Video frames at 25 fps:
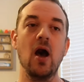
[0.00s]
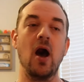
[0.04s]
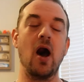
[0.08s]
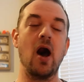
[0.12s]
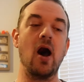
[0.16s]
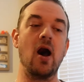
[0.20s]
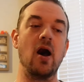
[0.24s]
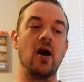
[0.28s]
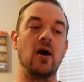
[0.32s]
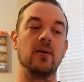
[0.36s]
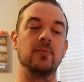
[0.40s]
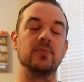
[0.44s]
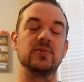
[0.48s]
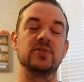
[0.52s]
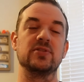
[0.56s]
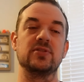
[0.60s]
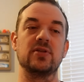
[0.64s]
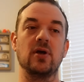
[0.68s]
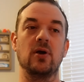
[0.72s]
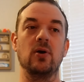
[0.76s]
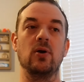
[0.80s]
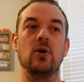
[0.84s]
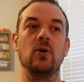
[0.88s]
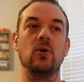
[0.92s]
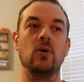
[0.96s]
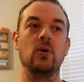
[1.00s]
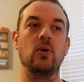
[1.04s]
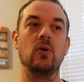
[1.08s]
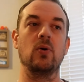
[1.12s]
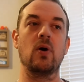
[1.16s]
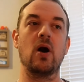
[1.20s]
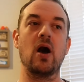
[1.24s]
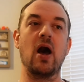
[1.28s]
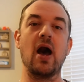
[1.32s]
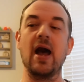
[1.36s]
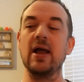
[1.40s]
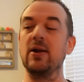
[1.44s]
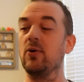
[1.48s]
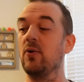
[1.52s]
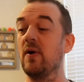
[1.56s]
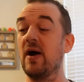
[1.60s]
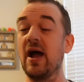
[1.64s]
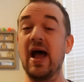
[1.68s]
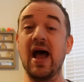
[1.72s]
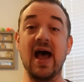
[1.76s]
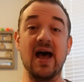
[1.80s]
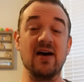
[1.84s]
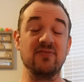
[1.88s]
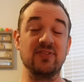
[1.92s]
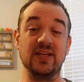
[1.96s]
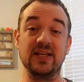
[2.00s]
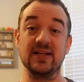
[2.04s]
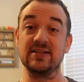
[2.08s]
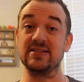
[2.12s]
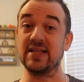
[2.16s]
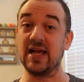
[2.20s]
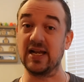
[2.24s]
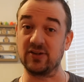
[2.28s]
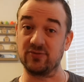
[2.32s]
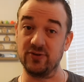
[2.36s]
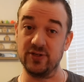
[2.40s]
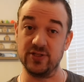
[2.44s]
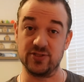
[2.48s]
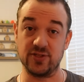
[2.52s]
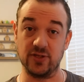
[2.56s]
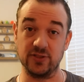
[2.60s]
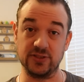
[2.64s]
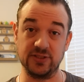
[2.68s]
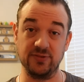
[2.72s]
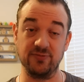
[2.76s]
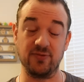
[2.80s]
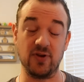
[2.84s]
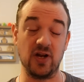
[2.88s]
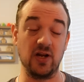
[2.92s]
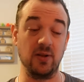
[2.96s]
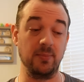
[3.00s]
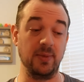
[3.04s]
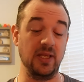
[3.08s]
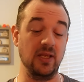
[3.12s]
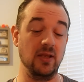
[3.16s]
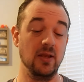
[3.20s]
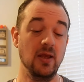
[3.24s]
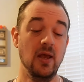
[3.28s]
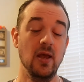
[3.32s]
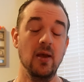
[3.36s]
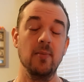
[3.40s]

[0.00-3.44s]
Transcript: Um, so I don't have the exact research in front of me,